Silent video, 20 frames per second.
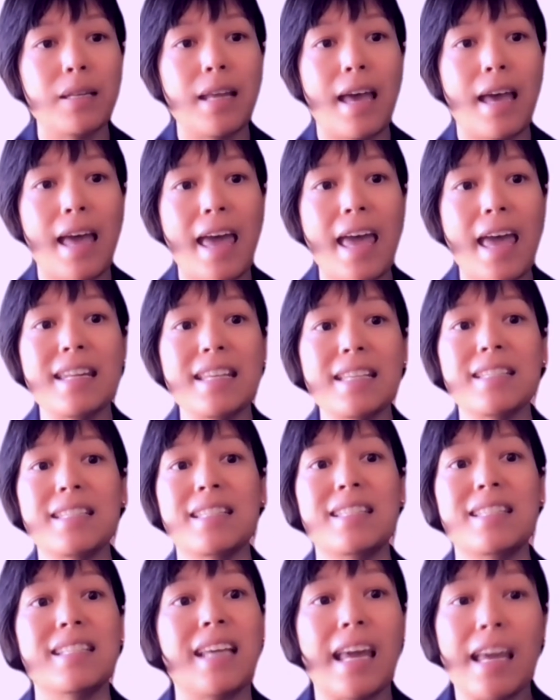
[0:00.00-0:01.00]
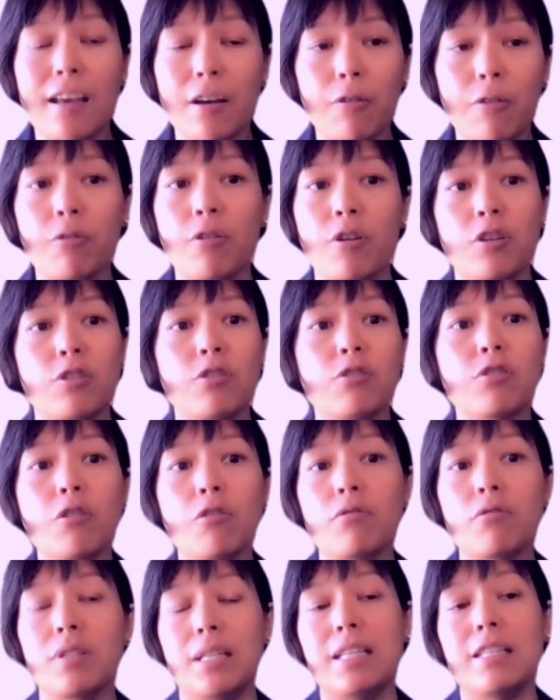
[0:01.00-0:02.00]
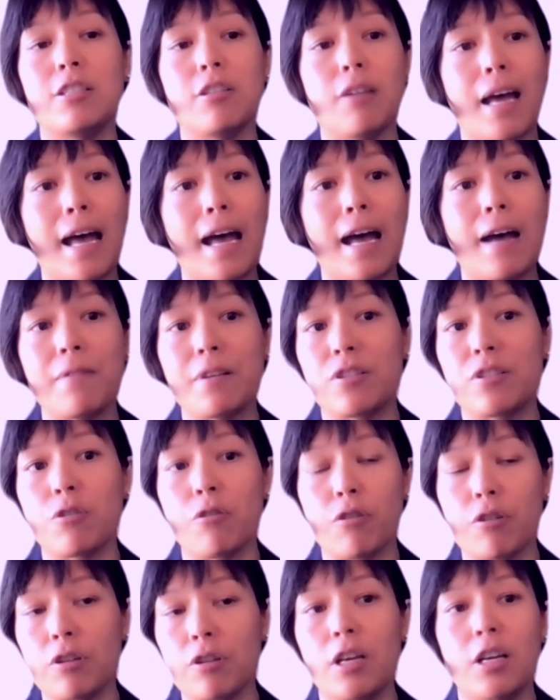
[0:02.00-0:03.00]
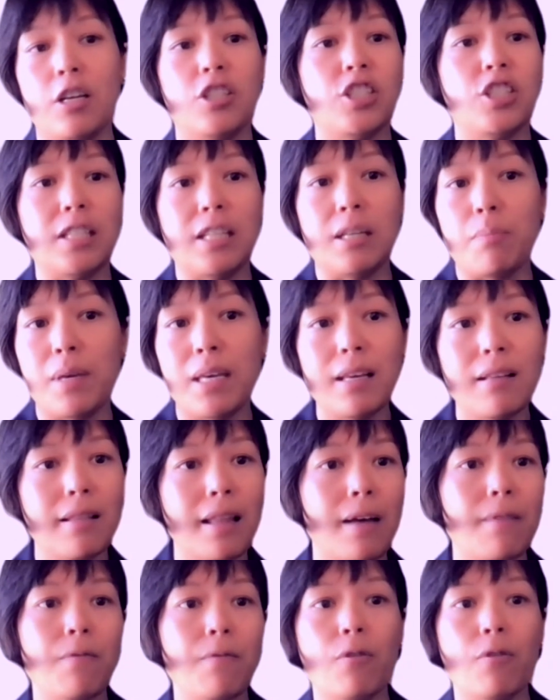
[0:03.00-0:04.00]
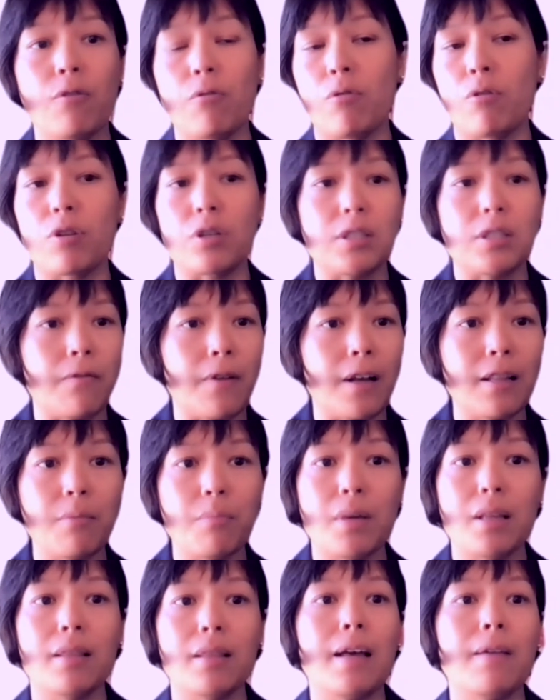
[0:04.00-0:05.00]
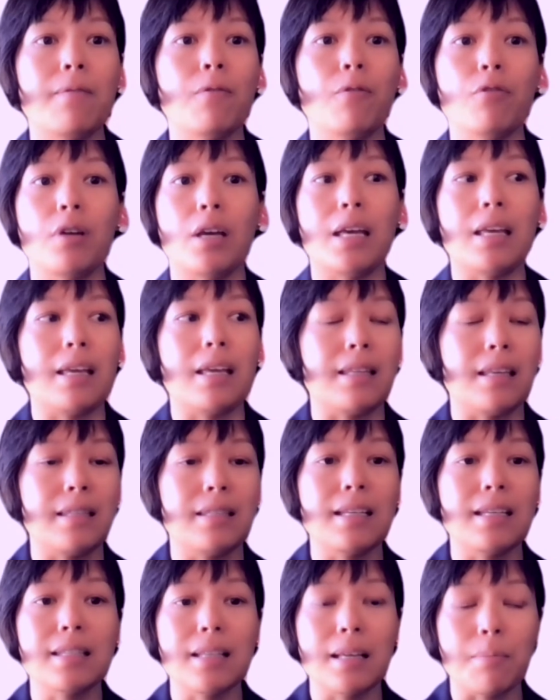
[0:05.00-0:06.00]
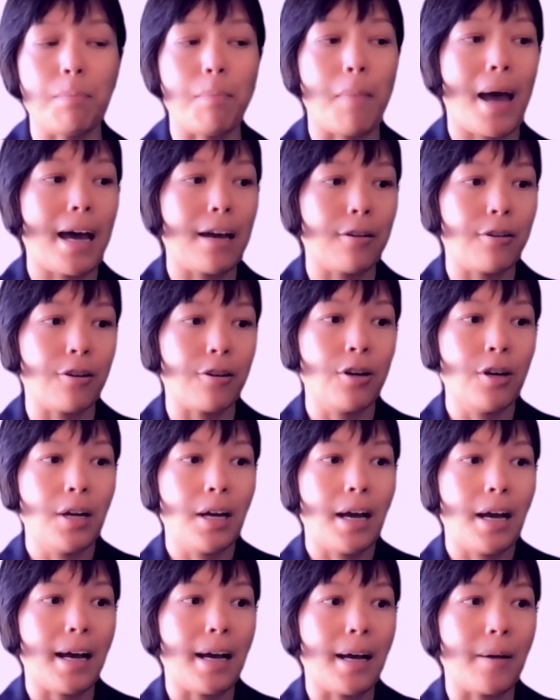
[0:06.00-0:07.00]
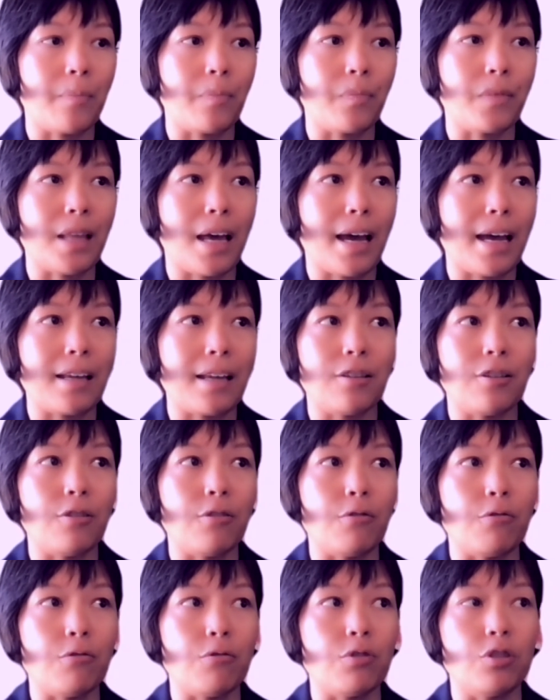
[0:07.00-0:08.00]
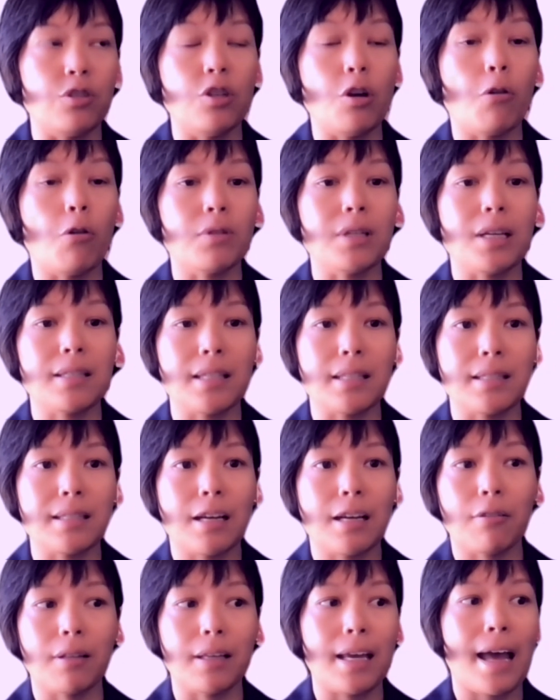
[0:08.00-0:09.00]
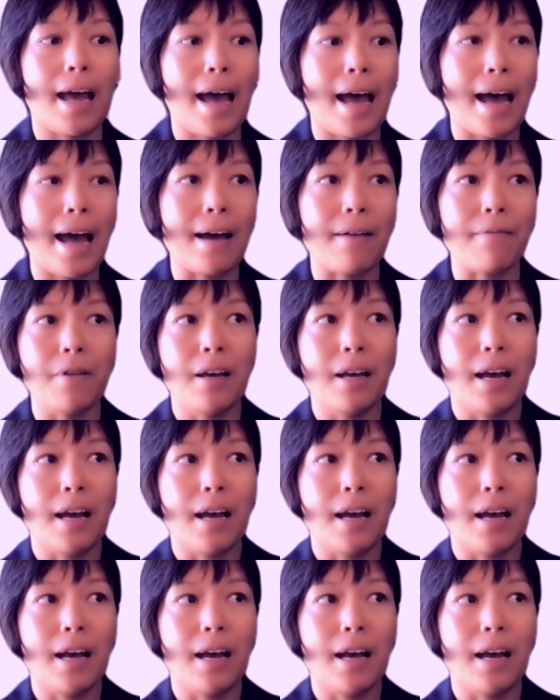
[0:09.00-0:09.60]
at any scale. You don't need to have a certain GDP level or development level. It doesn't matter that you don't necessarily have